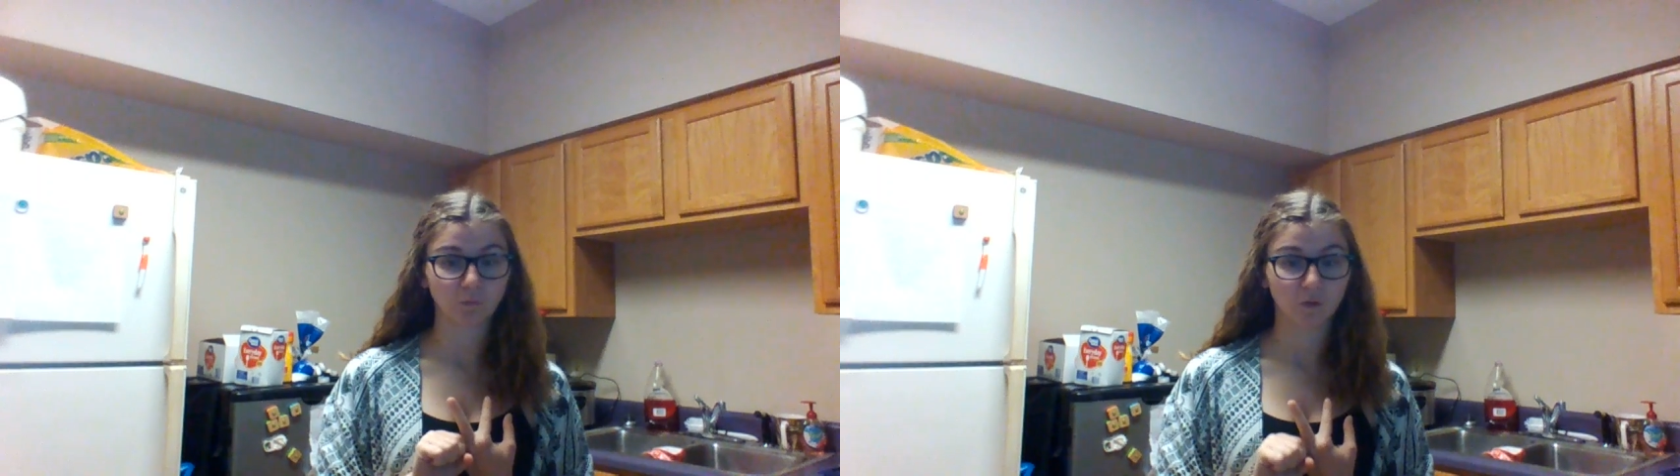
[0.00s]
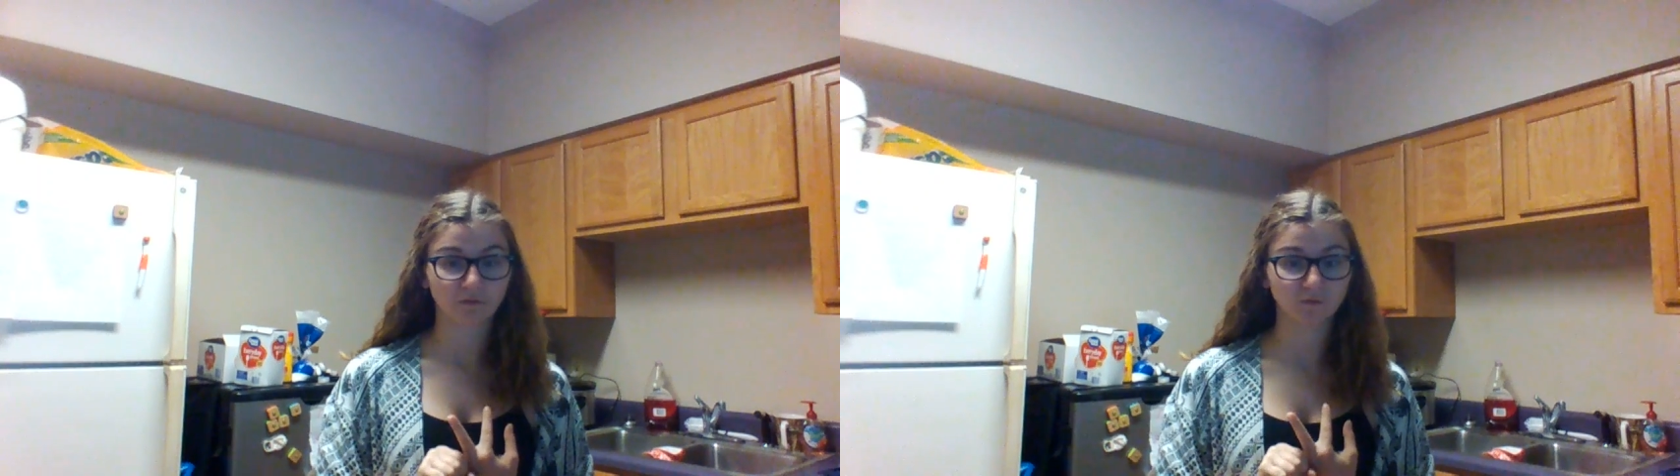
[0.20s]

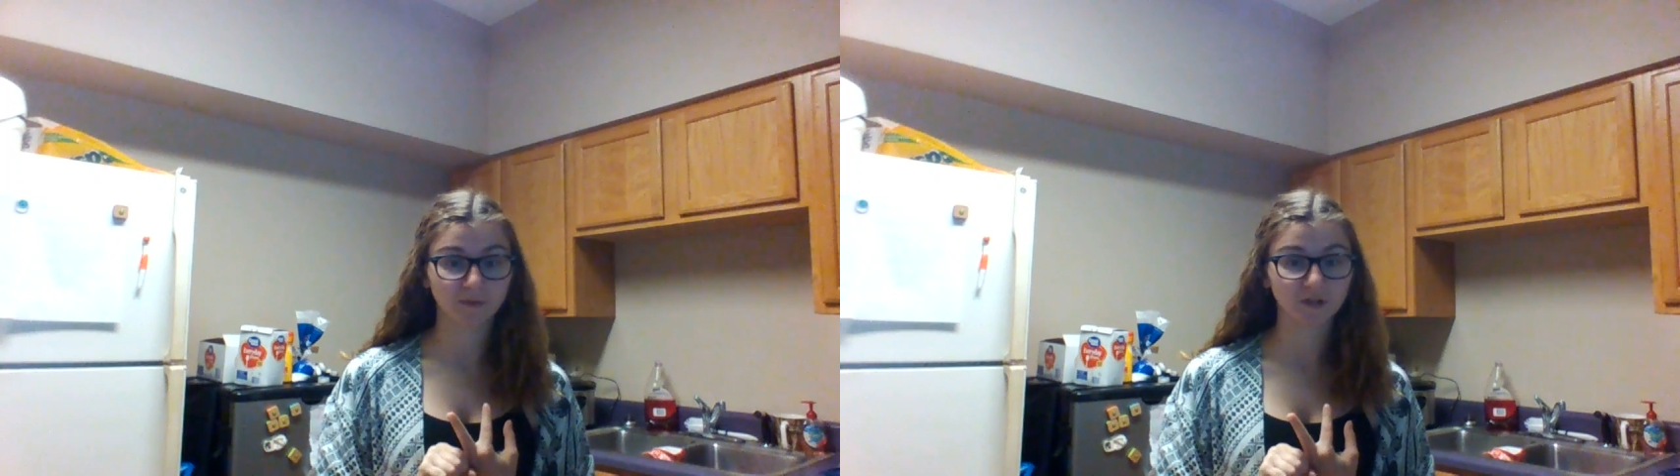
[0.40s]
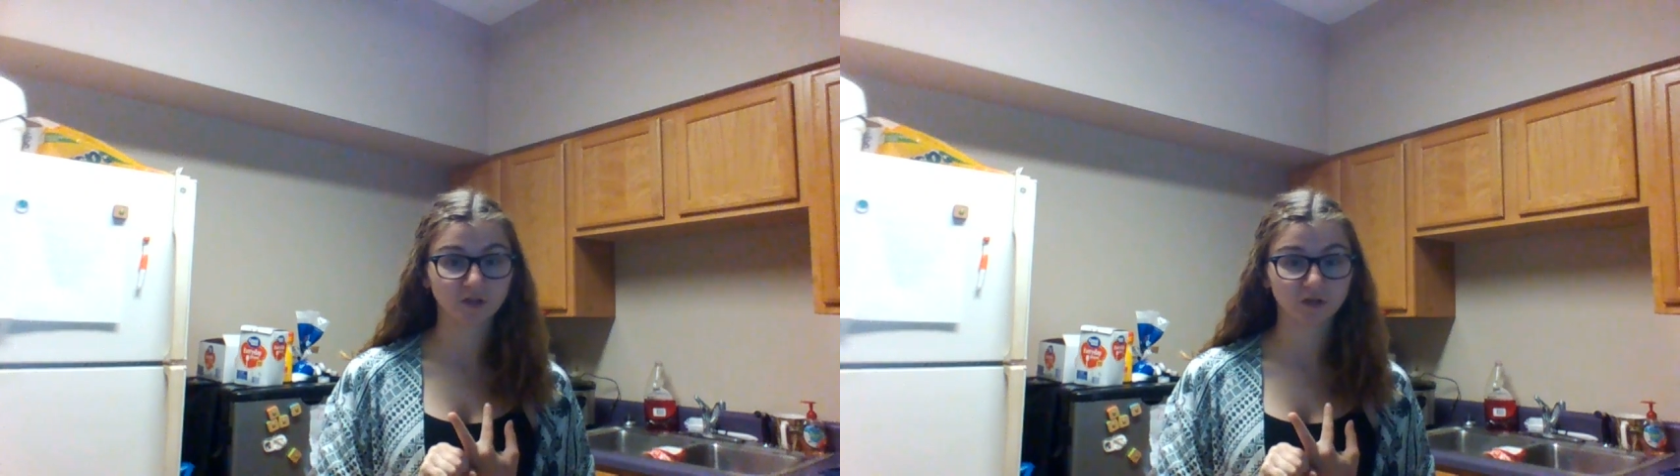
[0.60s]
waffle
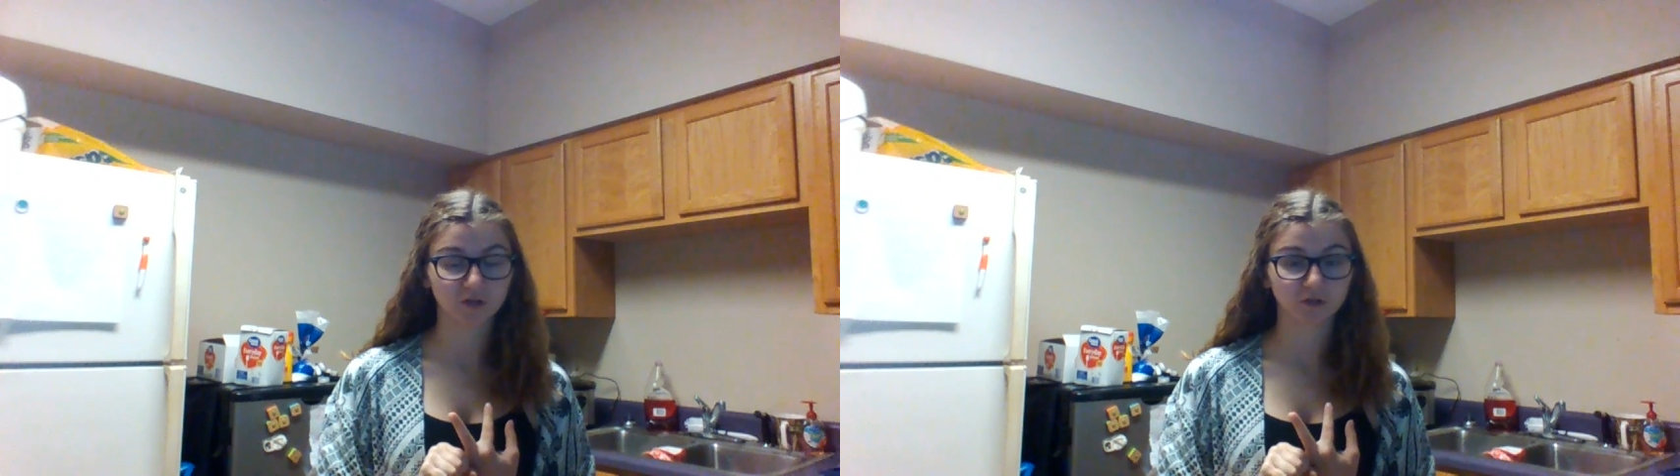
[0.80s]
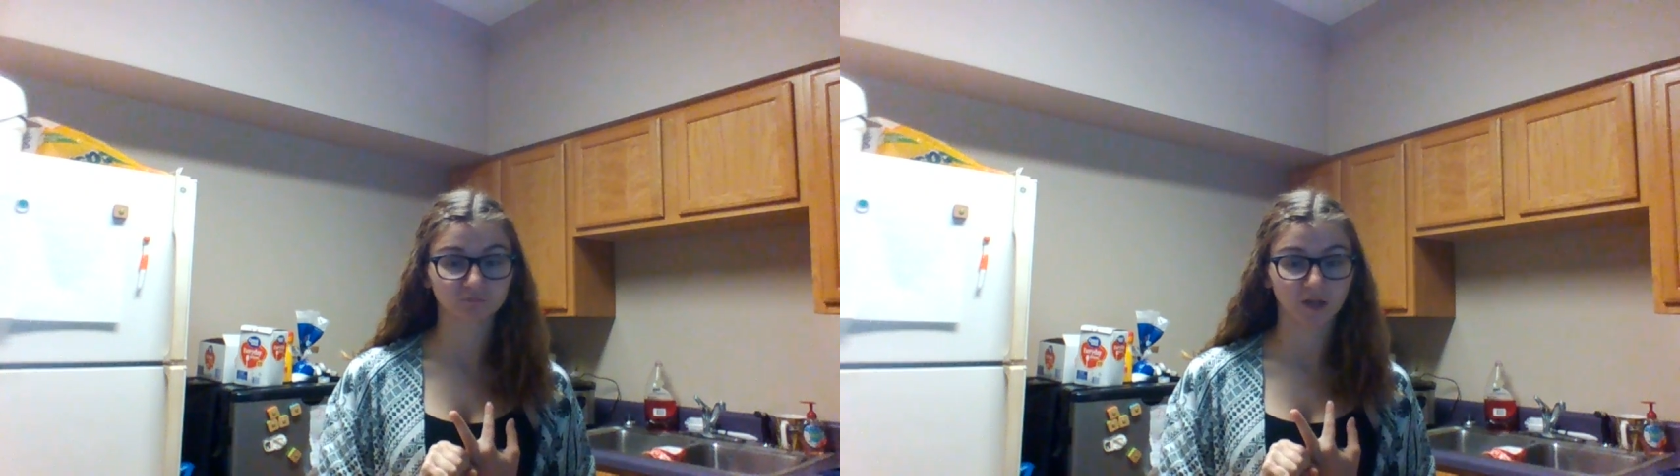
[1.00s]
maker
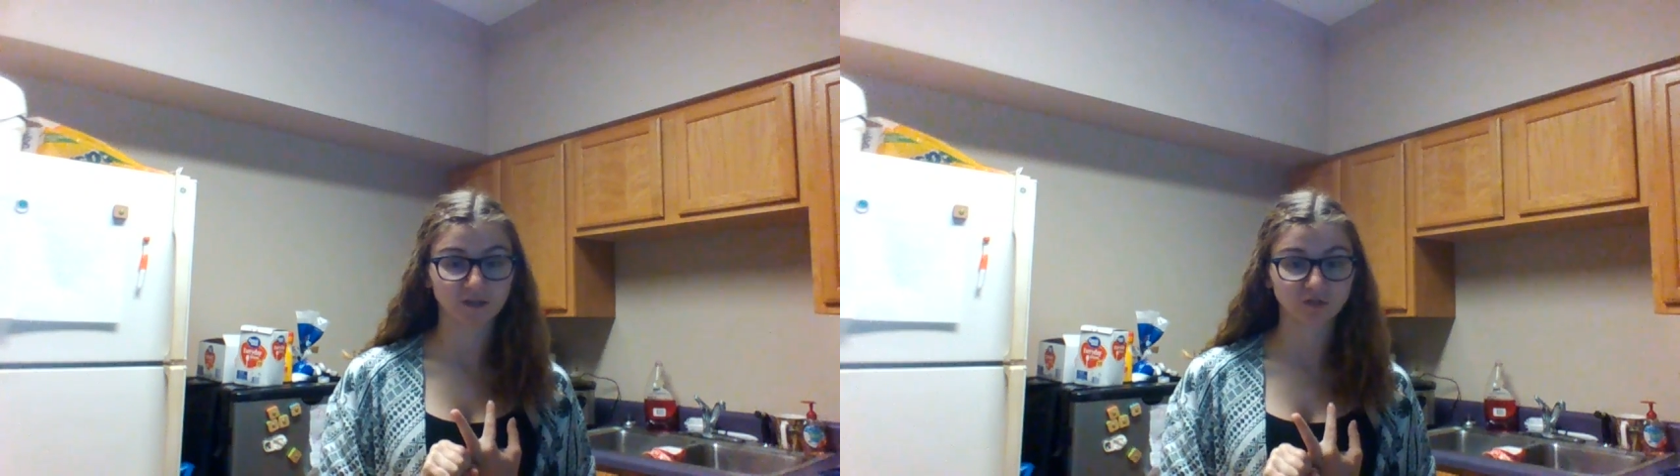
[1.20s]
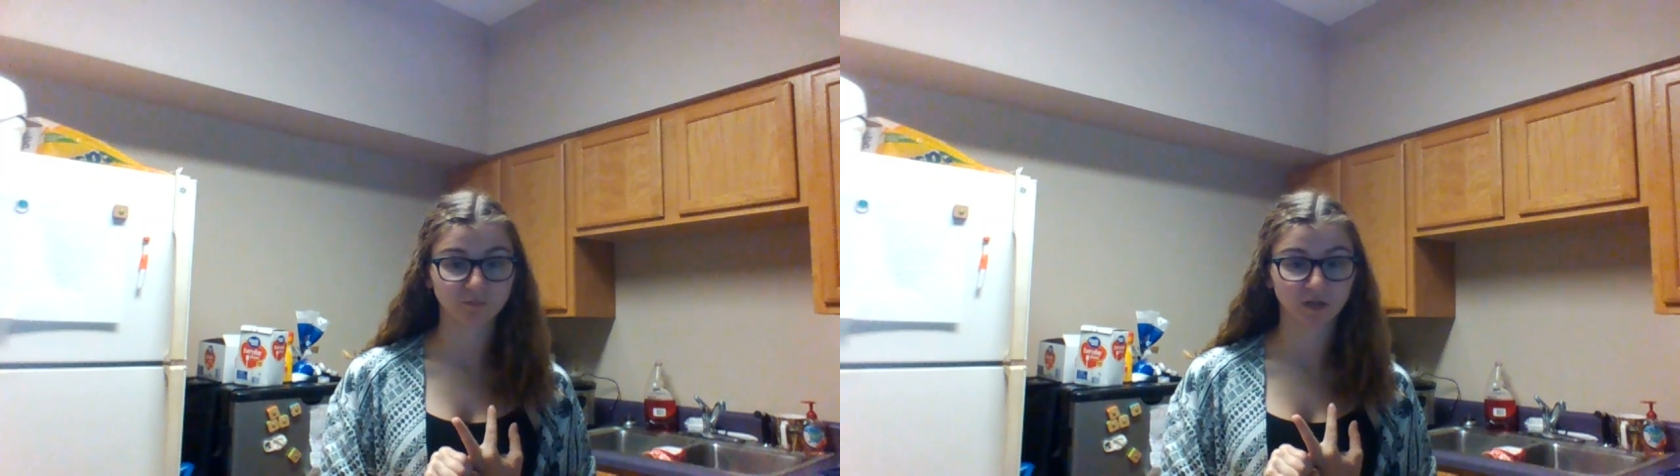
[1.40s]
or
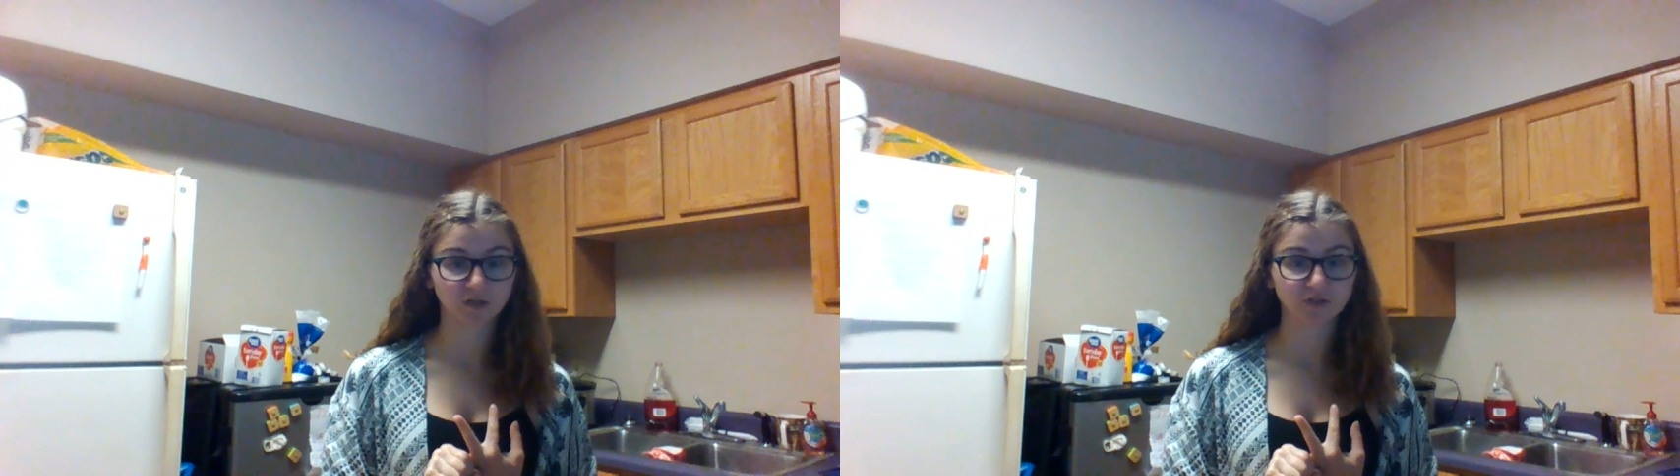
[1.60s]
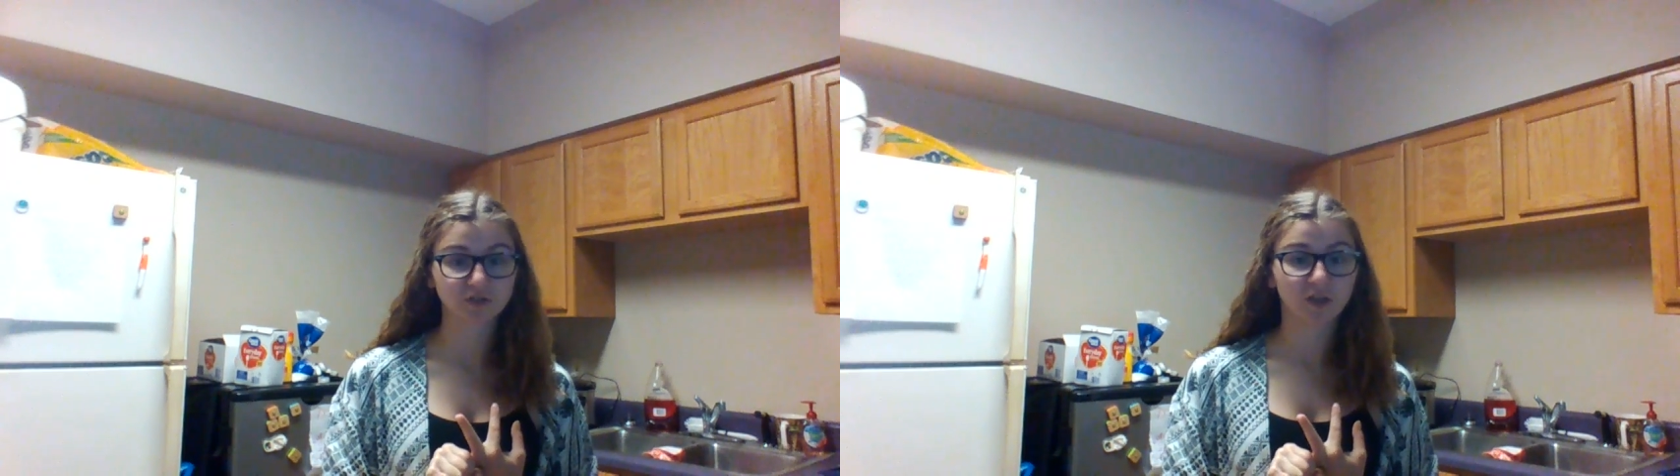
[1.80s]
ice cream
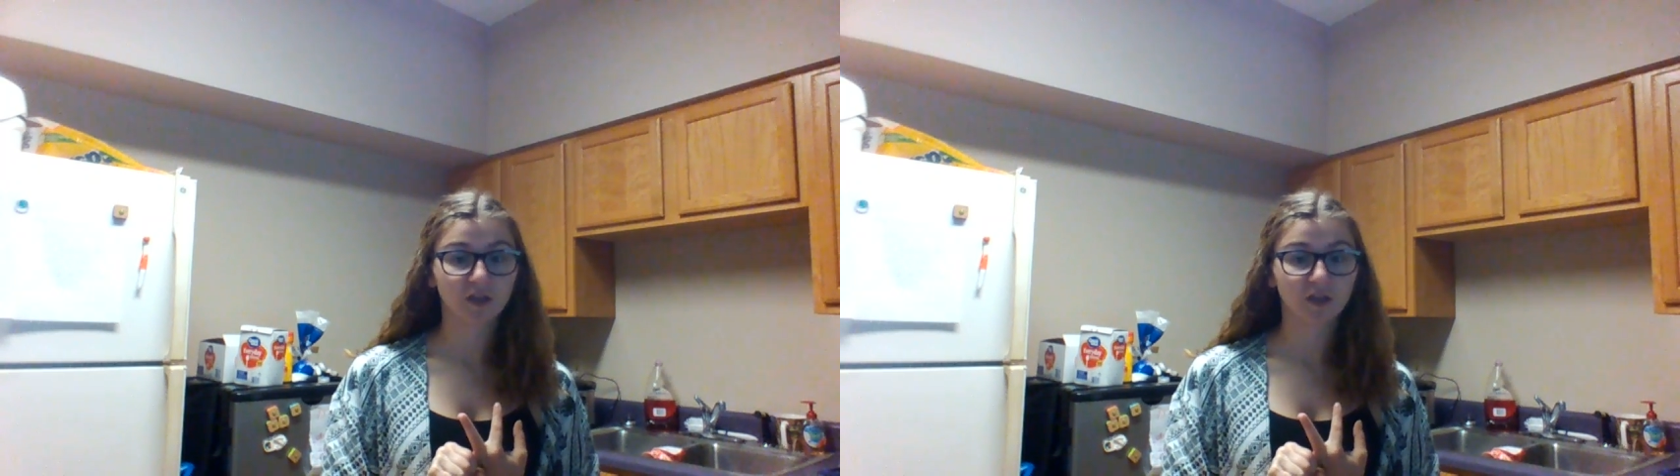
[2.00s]
makers,